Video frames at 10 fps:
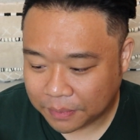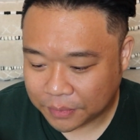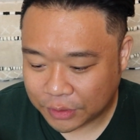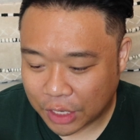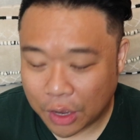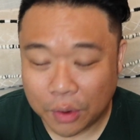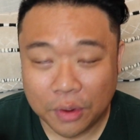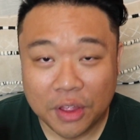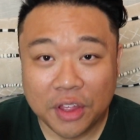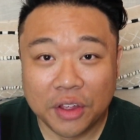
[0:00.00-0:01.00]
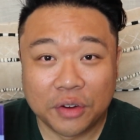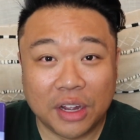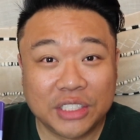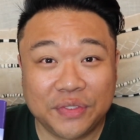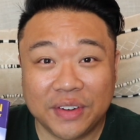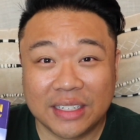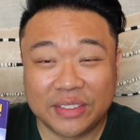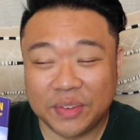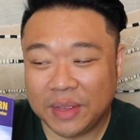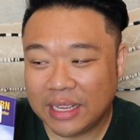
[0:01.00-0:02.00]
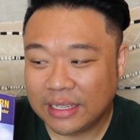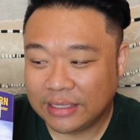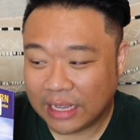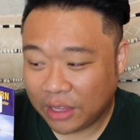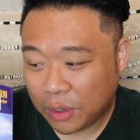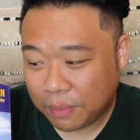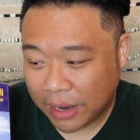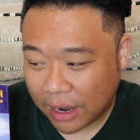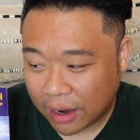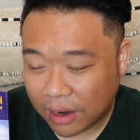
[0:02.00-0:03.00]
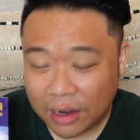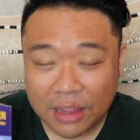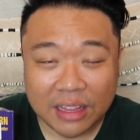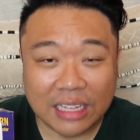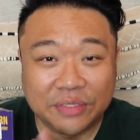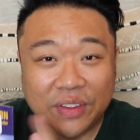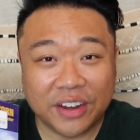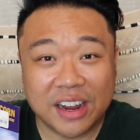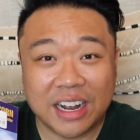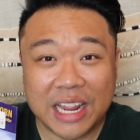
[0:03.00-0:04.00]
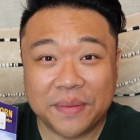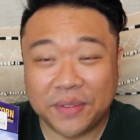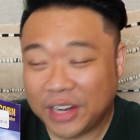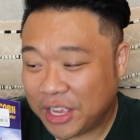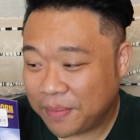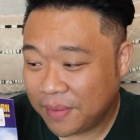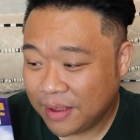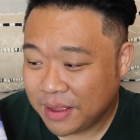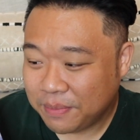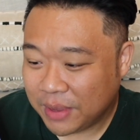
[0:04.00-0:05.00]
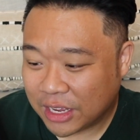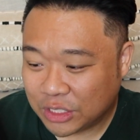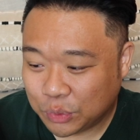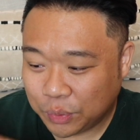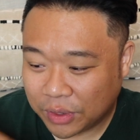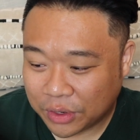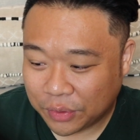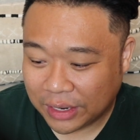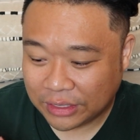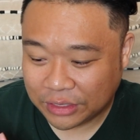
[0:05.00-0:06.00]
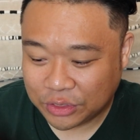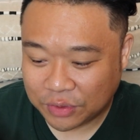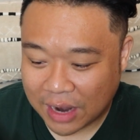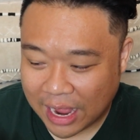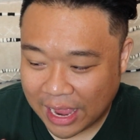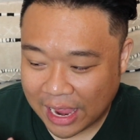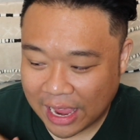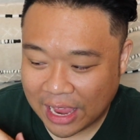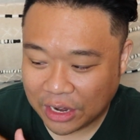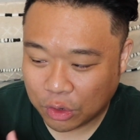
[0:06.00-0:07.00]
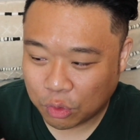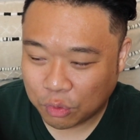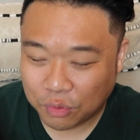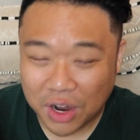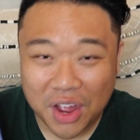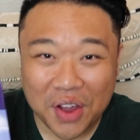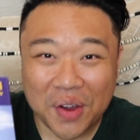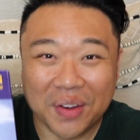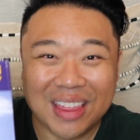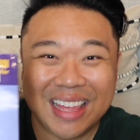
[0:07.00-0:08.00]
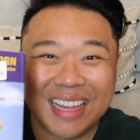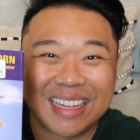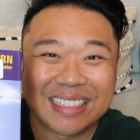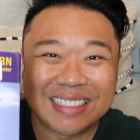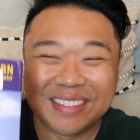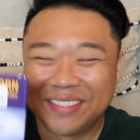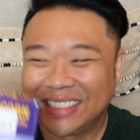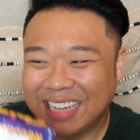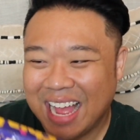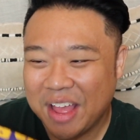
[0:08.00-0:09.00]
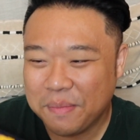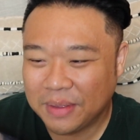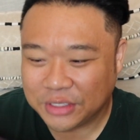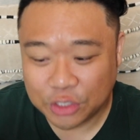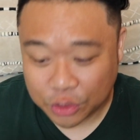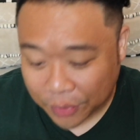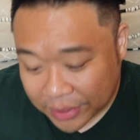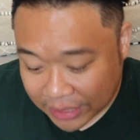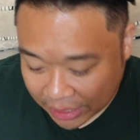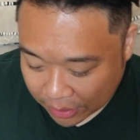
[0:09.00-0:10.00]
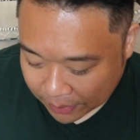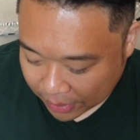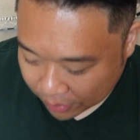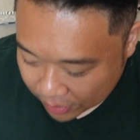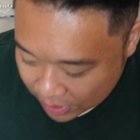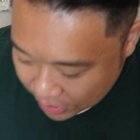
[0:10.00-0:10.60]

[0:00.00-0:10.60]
So cross your fingers for me. Say a little prayer. Let's figure out a name for him. Because we're going to try and grow this. Which I am so excited about.